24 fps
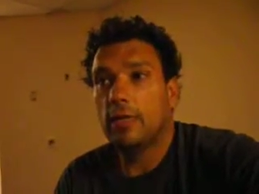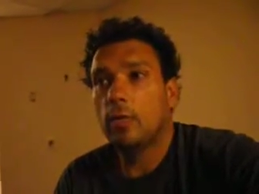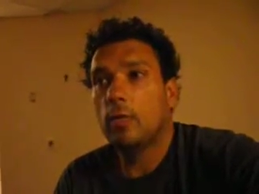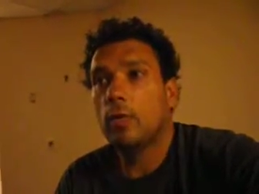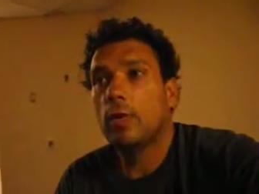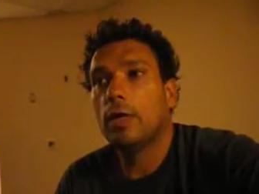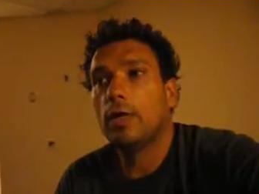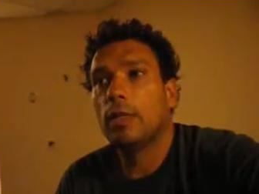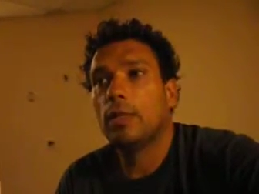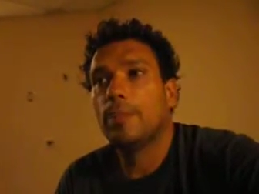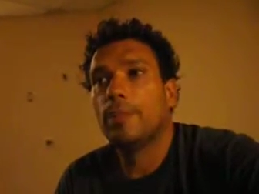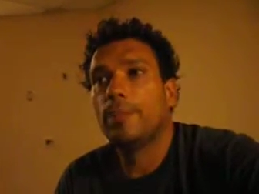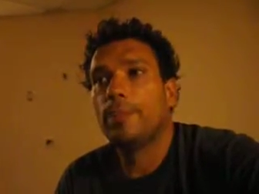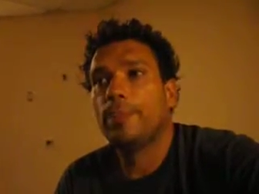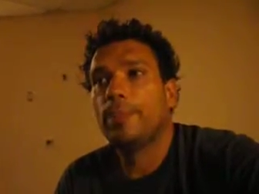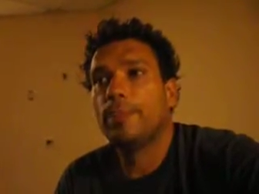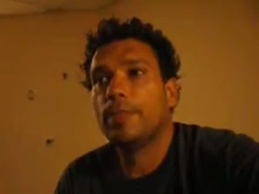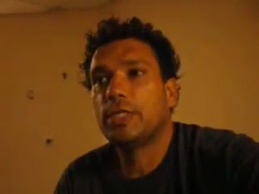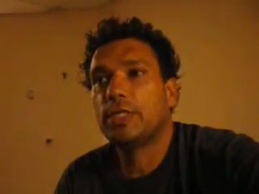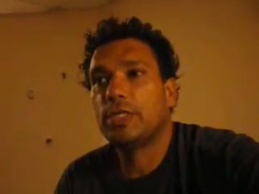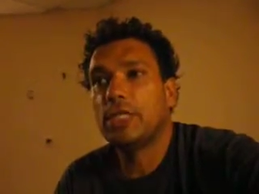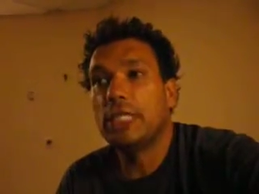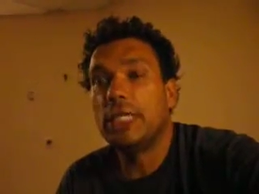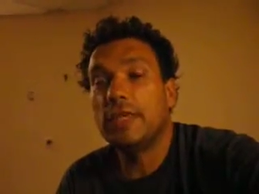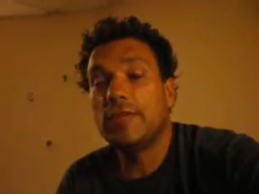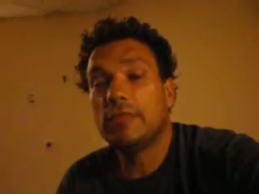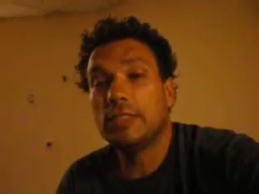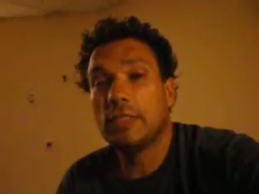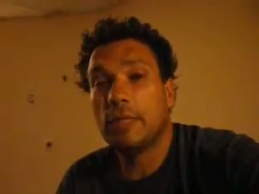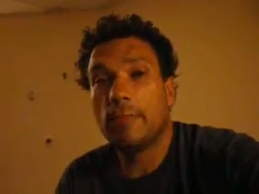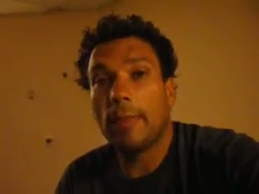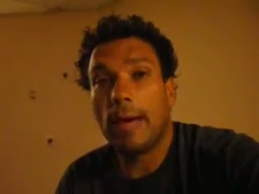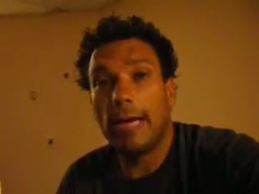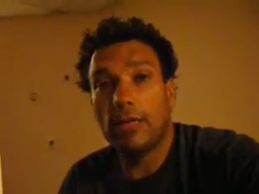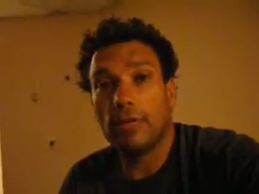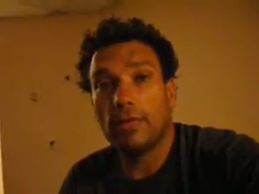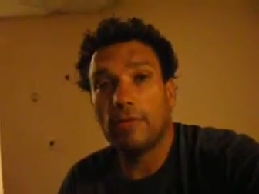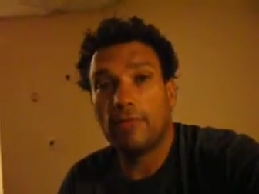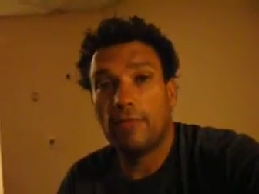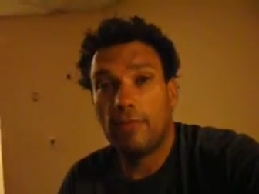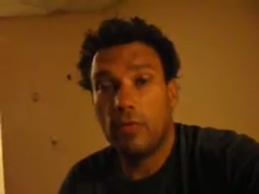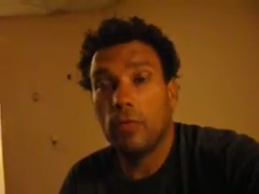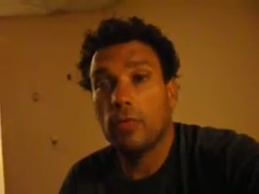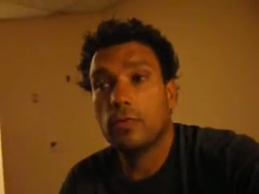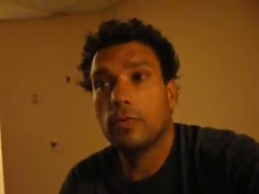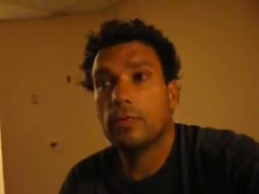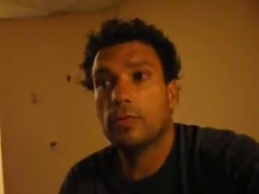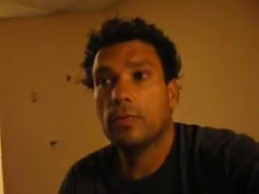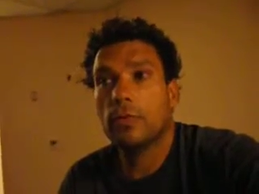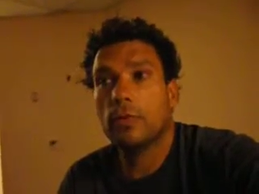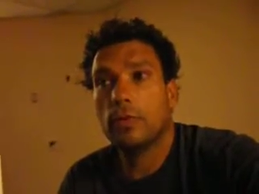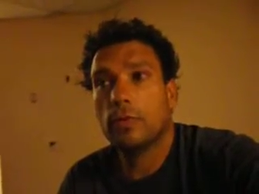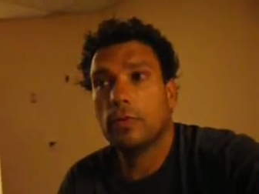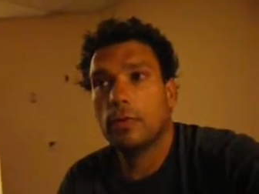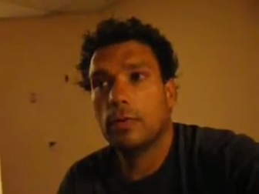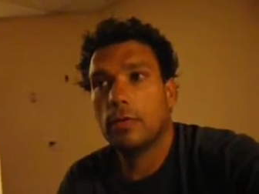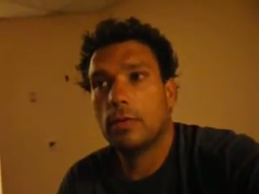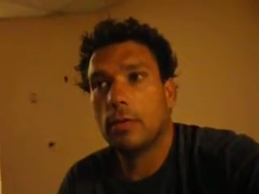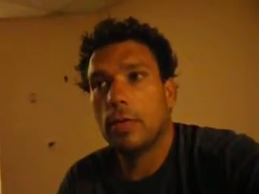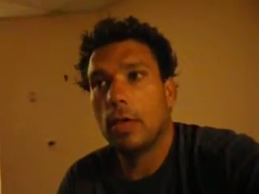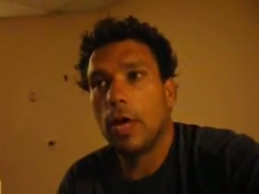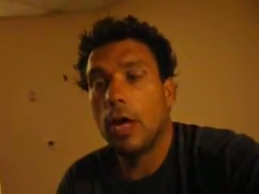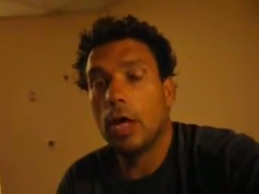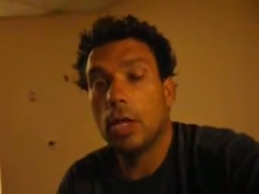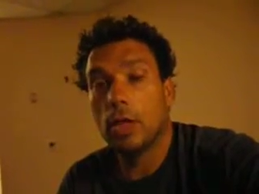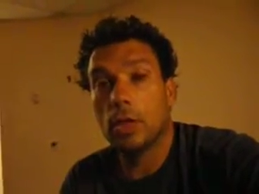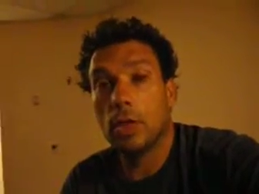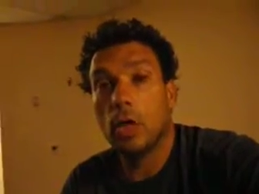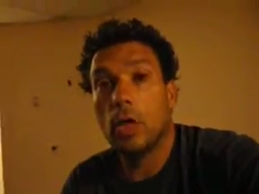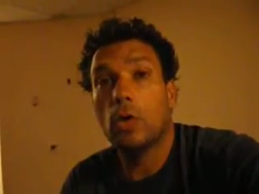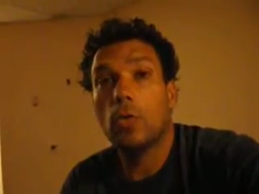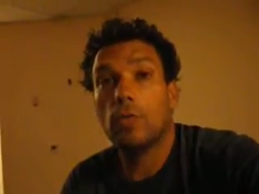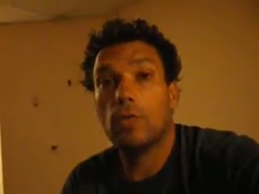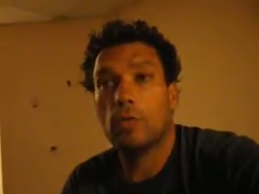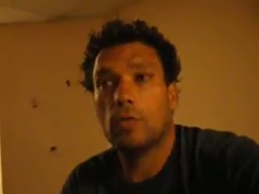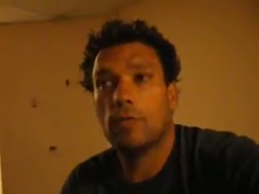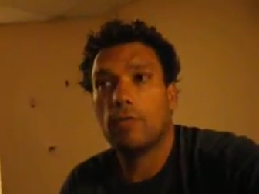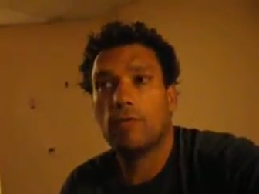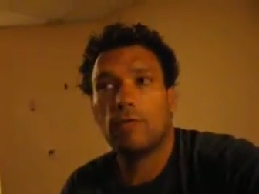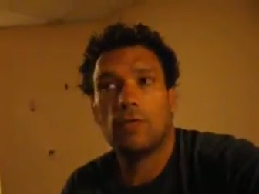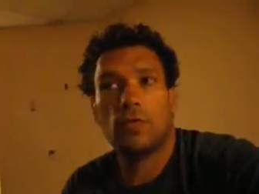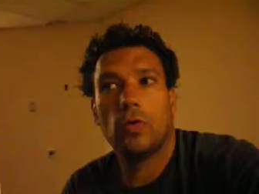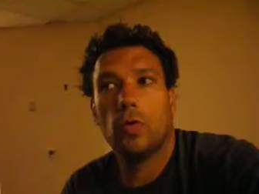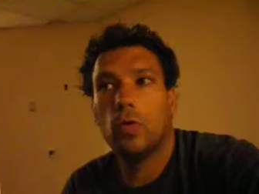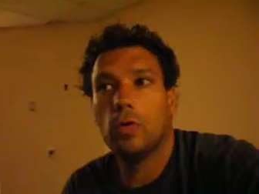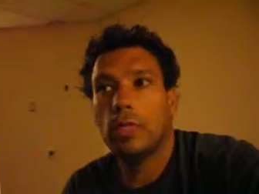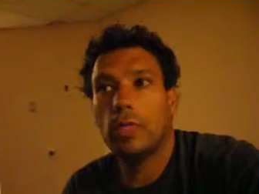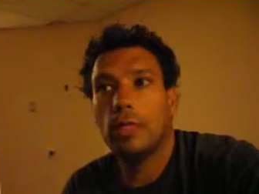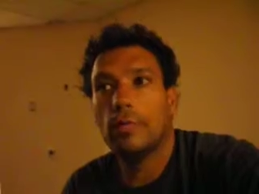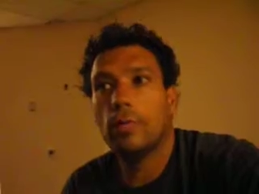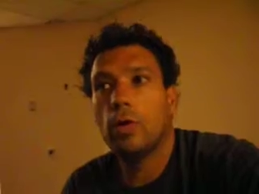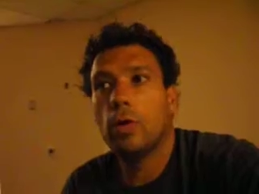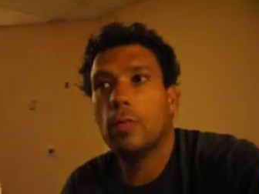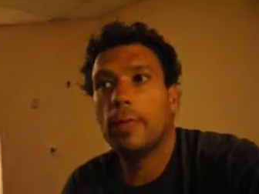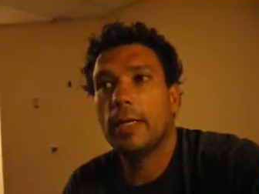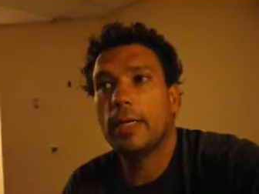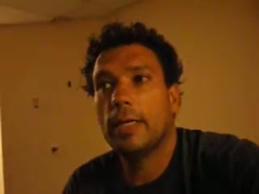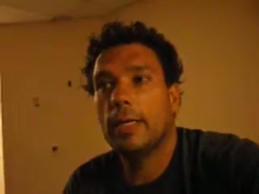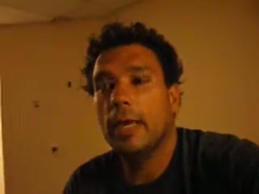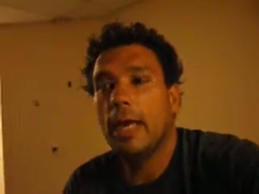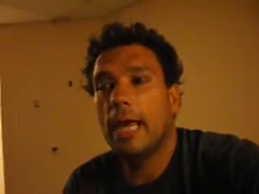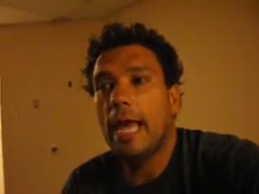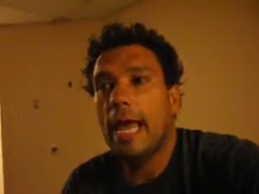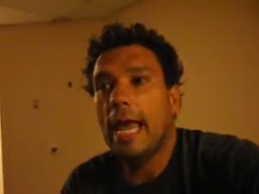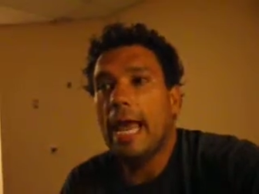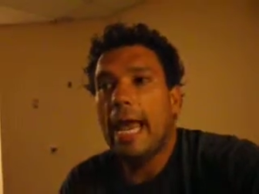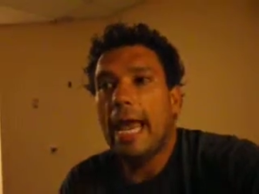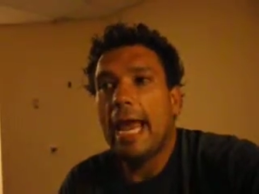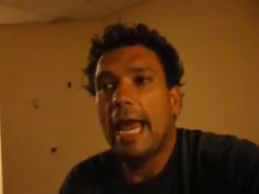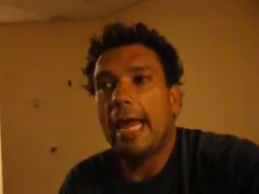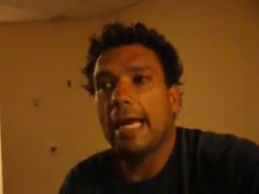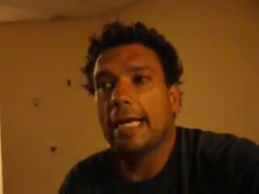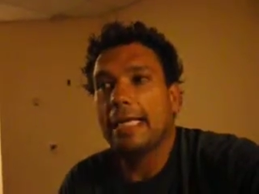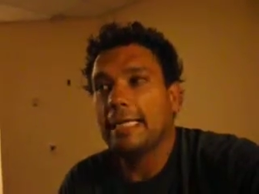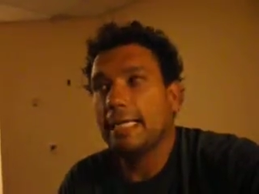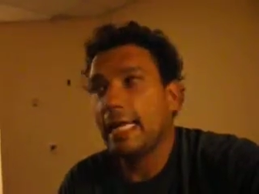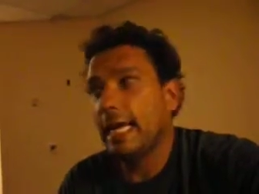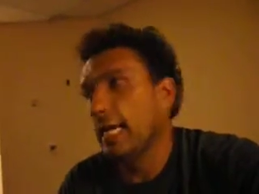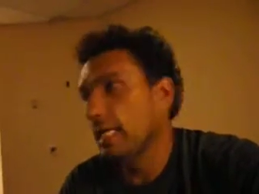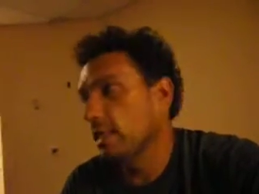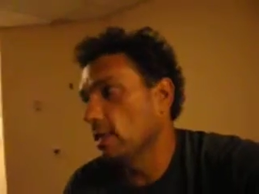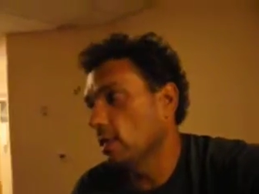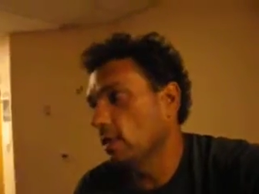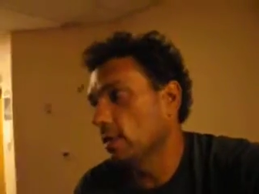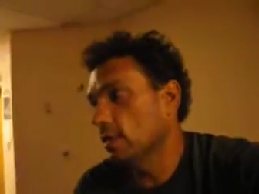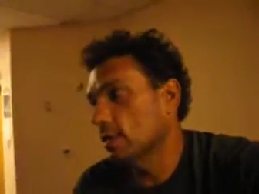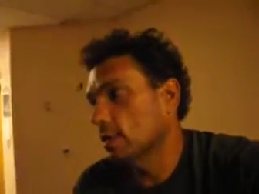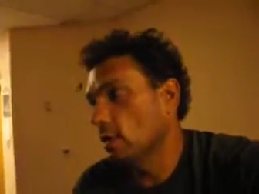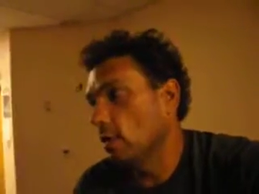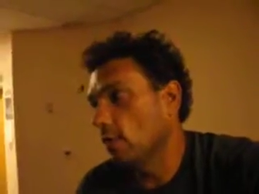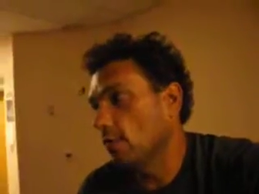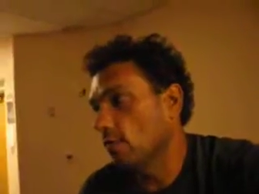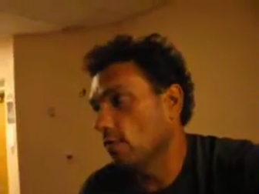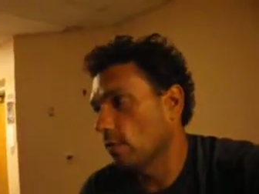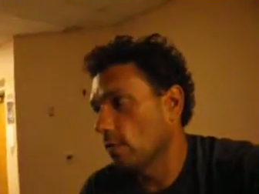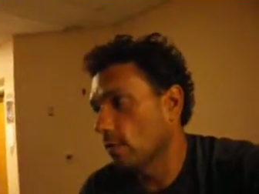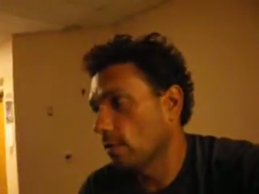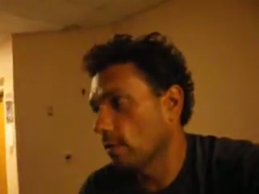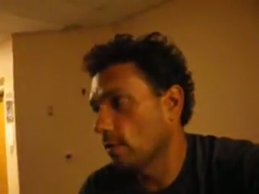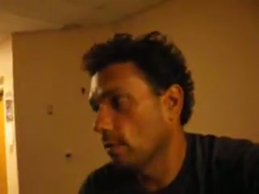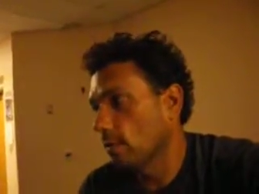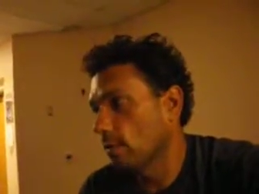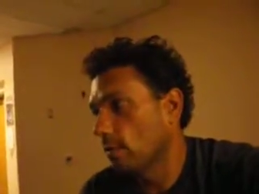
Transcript: Well, she leaves the microphone alone for only a moment, and Kate looks over